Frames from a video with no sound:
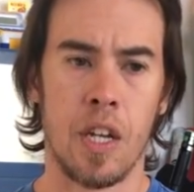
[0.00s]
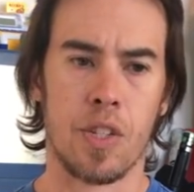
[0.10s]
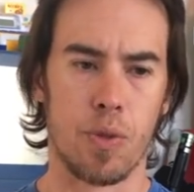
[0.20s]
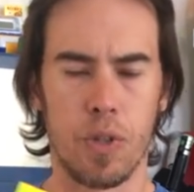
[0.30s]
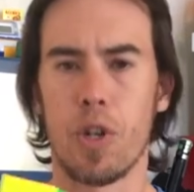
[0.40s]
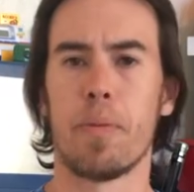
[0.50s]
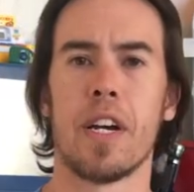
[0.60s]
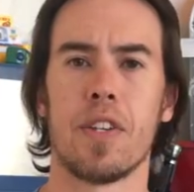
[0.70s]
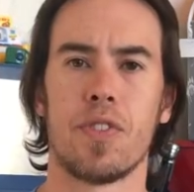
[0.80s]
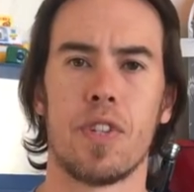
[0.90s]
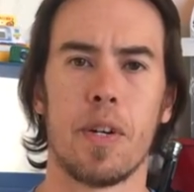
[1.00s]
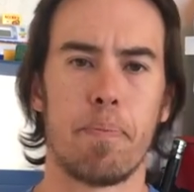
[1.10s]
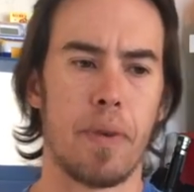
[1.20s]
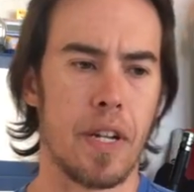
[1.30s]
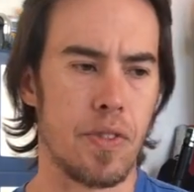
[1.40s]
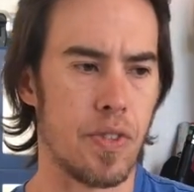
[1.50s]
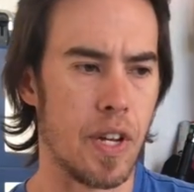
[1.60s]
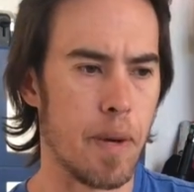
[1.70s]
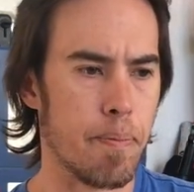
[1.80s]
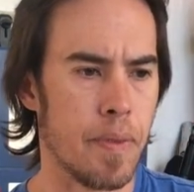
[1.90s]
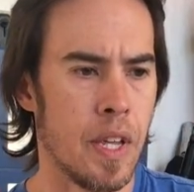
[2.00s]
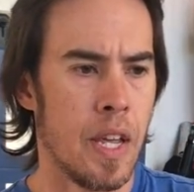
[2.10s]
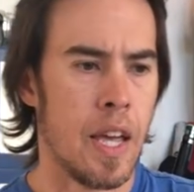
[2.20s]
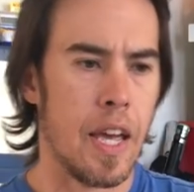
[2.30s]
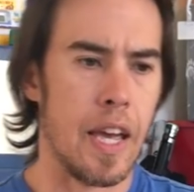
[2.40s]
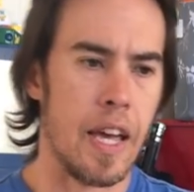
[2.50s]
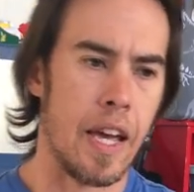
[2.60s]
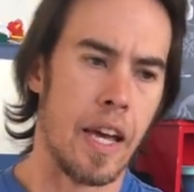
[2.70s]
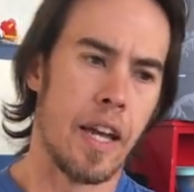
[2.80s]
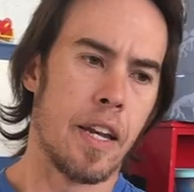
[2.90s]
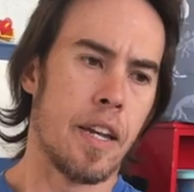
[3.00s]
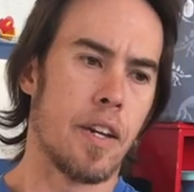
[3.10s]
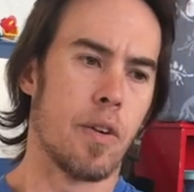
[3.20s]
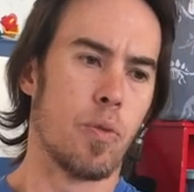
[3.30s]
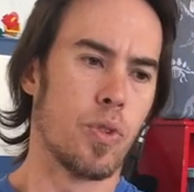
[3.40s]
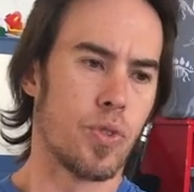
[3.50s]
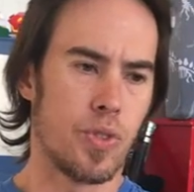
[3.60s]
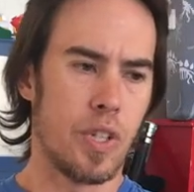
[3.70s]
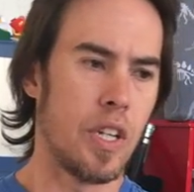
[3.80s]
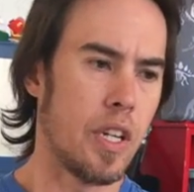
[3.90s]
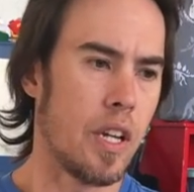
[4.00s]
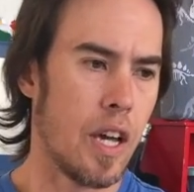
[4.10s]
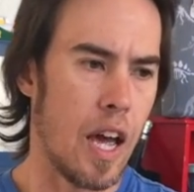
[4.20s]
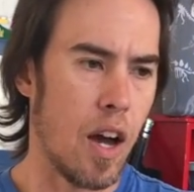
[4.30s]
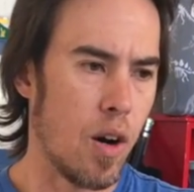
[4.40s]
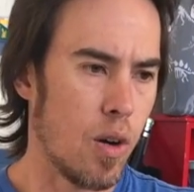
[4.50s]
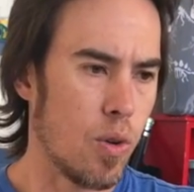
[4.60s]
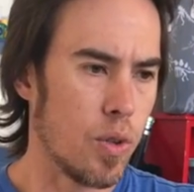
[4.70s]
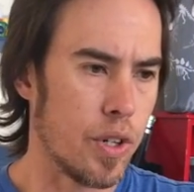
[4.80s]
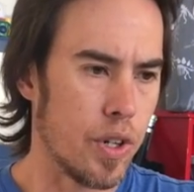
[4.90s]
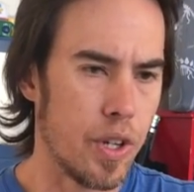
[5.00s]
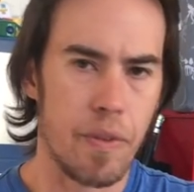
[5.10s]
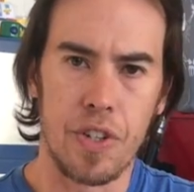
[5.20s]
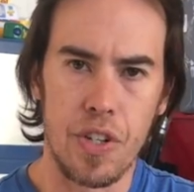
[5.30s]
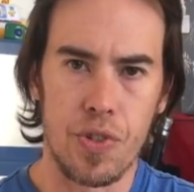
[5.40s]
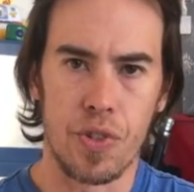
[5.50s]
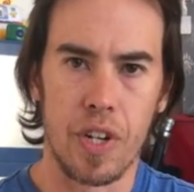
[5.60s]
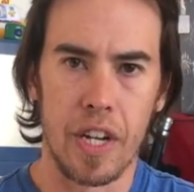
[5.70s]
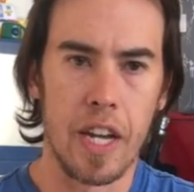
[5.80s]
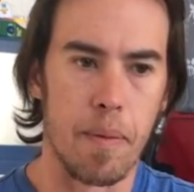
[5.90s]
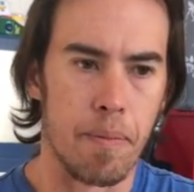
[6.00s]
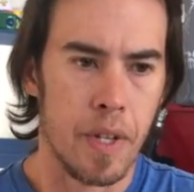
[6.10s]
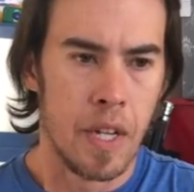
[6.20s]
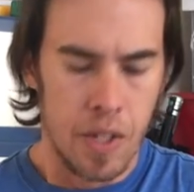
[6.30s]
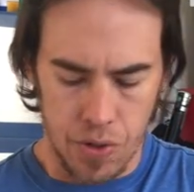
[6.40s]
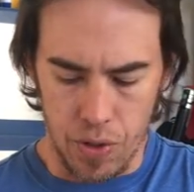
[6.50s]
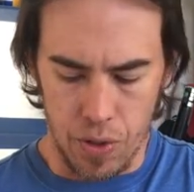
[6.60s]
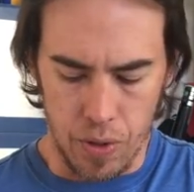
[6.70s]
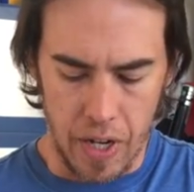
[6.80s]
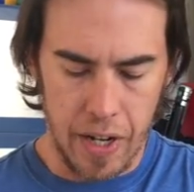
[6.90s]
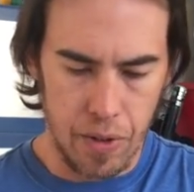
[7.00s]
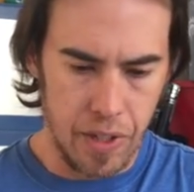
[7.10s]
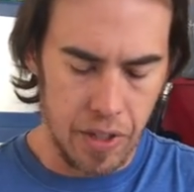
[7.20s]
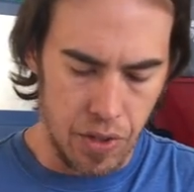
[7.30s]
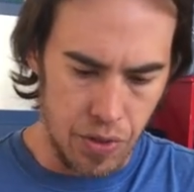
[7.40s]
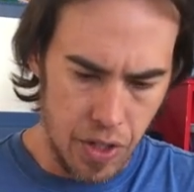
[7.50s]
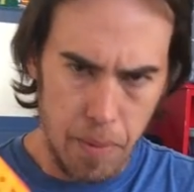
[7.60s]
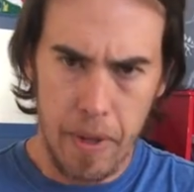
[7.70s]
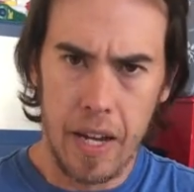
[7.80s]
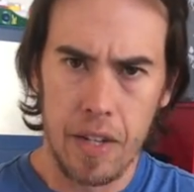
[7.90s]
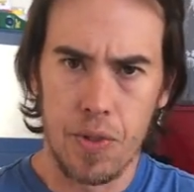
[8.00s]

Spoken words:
So we'll go by it step by step, and we'll see how good of a teacher I am. So I don't think there's any bad